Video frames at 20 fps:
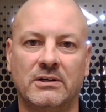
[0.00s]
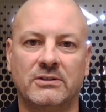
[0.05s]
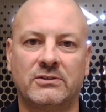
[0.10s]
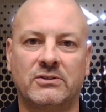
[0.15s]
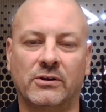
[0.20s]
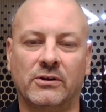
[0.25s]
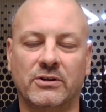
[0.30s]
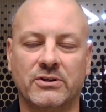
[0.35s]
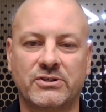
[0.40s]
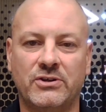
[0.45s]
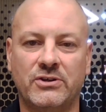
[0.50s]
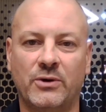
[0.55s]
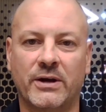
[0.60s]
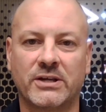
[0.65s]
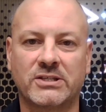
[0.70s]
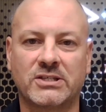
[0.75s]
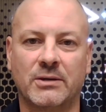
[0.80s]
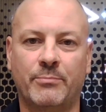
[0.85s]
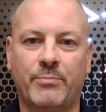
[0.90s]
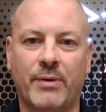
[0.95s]

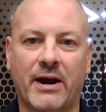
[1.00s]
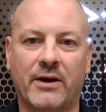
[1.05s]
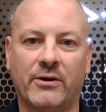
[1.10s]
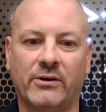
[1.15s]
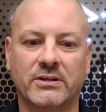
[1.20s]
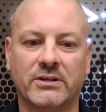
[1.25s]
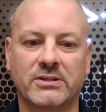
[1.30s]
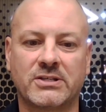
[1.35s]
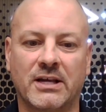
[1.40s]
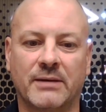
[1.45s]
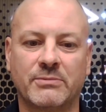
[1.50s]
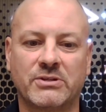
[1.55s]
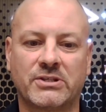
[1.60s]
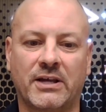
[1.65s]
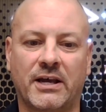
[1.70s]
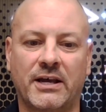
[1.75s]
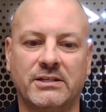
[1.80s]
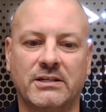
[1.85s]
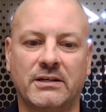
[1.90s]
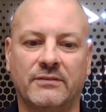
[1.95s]
US a barrel at some
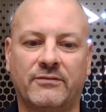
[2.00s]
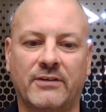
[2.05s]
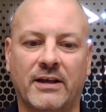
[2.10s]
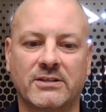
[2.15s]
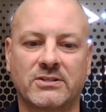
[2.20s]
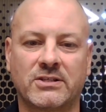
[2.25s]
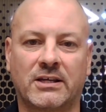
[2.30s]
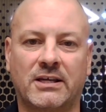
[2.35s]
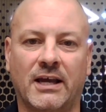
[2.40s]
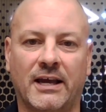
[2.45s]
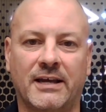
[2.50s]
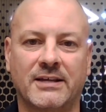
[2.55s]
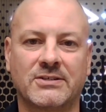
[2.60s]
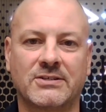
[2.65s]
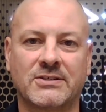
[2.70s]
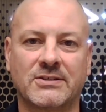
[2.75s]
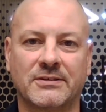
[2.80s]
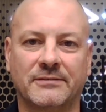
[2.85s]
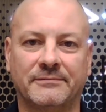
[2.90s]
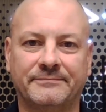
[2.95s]
stage if that's the
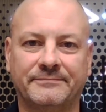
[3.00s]
case.